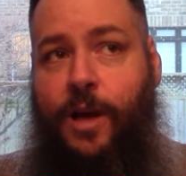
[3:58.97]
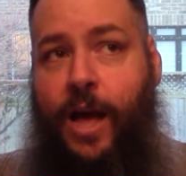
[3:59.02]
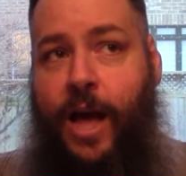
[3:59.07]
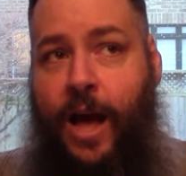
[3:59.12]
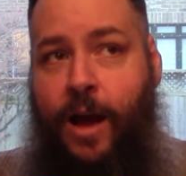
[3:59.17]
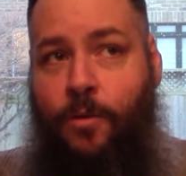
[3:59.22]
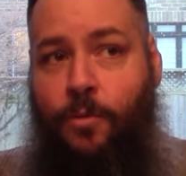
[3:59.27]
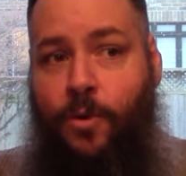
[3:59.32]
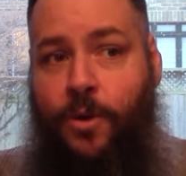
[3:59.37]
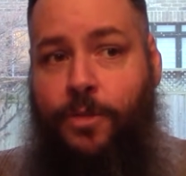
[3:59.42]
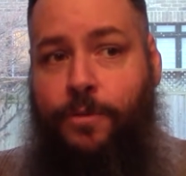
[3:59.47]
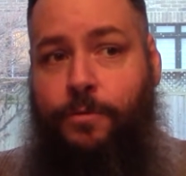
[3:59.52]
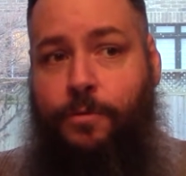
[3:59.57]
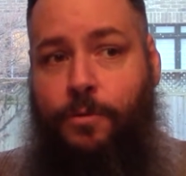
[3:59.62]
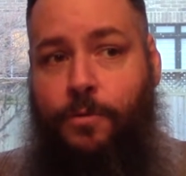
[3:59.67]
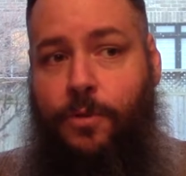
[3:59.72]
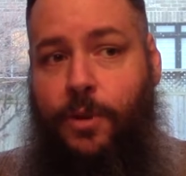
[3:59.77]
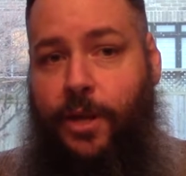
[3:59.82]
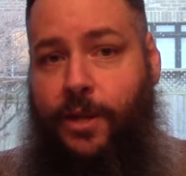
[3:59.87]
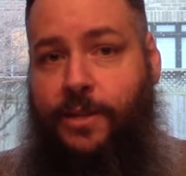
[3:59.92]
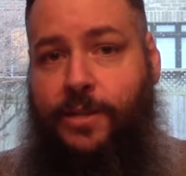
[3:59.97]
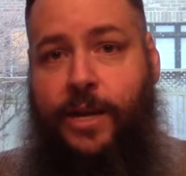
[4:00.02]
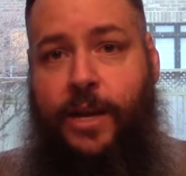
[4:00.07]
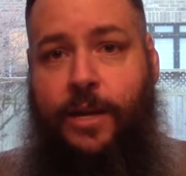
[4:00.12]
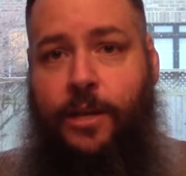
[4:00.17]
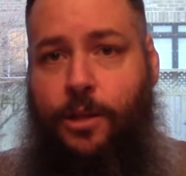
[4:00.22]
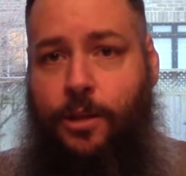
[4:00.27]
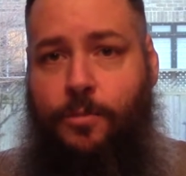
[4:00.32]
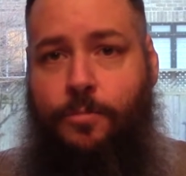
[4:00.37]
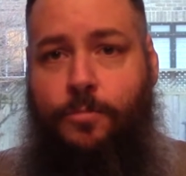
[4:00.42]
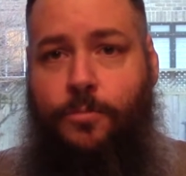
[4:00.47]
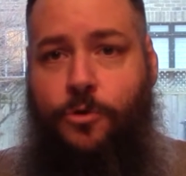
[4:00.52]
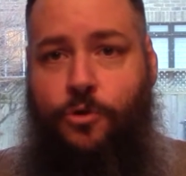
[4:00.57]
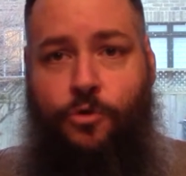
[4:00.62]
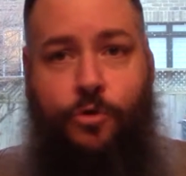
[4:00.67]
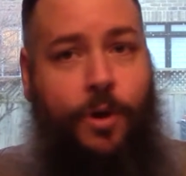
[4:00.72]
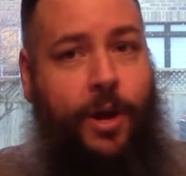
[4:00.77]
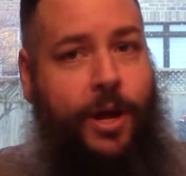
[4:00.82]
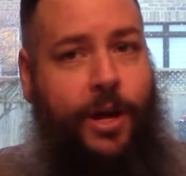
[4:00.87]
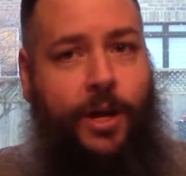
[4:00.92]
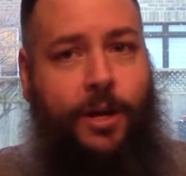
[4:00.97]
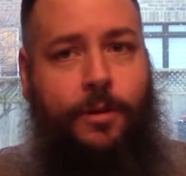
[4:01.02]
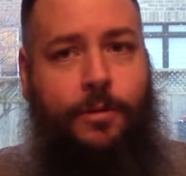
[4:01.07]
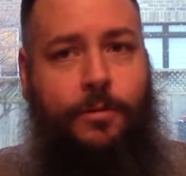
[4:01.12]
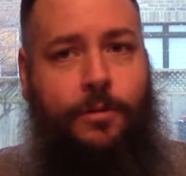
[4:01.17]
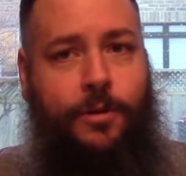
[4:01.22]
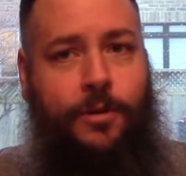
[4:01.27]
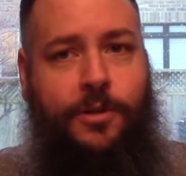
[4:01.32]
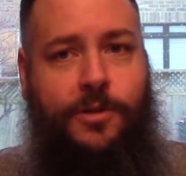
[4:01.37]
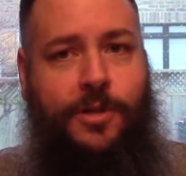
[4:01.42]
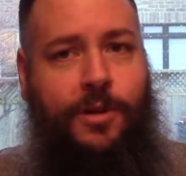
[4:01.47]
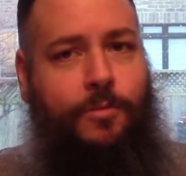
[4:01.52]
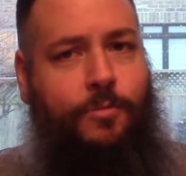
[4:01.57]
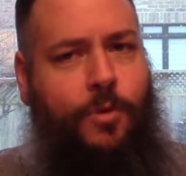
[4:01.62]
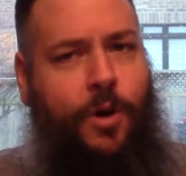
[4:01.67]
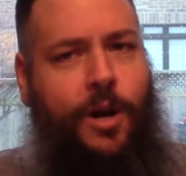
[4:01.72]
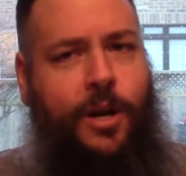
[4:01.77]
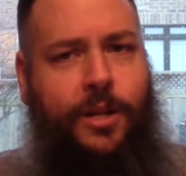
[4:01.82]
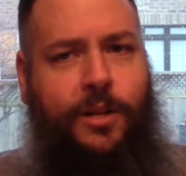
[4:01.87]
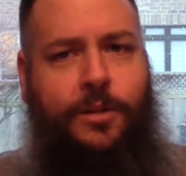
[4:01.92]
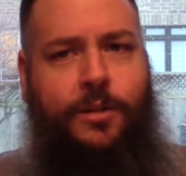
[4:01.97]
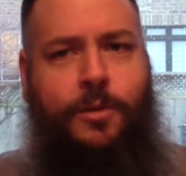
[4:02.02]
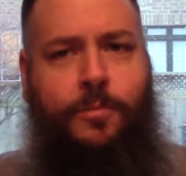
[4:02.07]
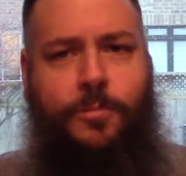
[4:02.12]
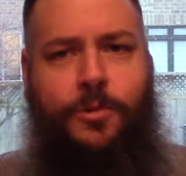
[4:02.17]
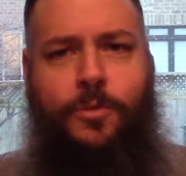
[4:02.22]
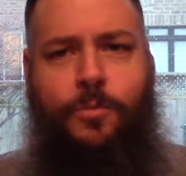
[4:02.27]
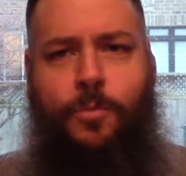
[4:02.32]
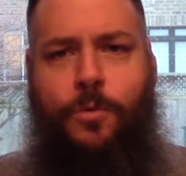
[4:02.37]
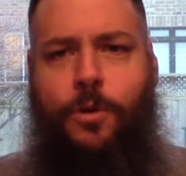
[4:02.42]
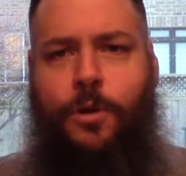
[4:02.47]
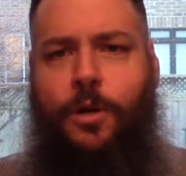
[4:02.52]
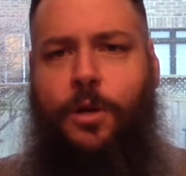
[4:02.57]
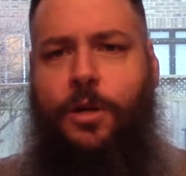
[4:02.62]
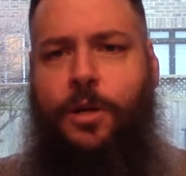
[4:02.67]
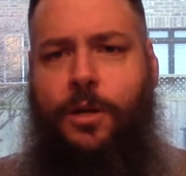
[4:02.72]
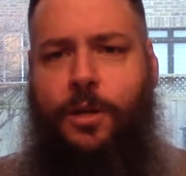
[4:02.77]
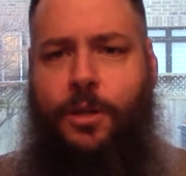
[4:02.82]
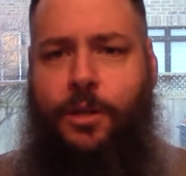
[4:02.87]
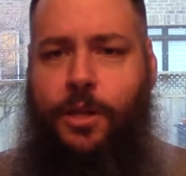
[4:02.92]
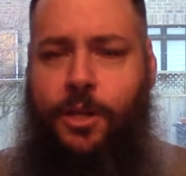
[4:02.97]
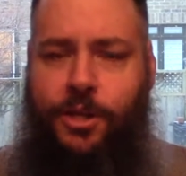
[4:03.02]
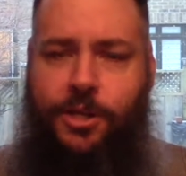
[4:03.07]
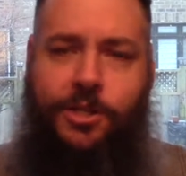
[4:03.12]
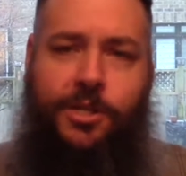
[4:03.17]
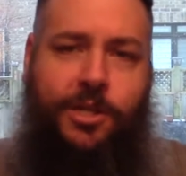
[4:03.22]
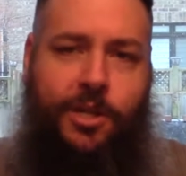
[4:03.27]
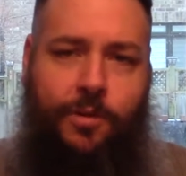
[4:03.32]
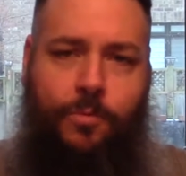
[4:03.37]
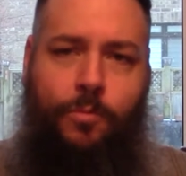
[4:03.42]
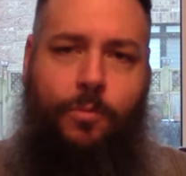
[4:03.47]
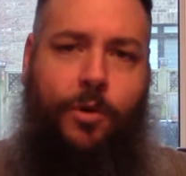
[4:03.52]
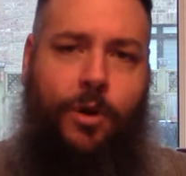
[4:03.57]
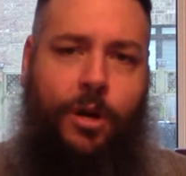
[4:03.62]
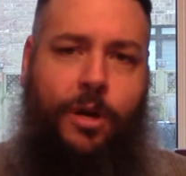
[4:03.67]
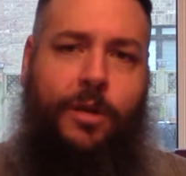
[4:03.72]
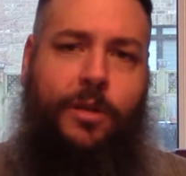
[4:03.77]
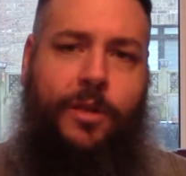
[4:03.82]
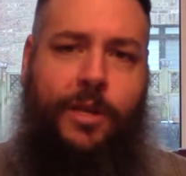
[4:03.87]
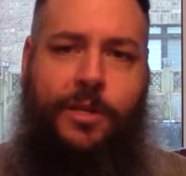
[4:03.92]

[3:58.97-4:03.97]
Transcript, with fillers: I went through like 10 of them trying because I wanted them to work and they just didn't work.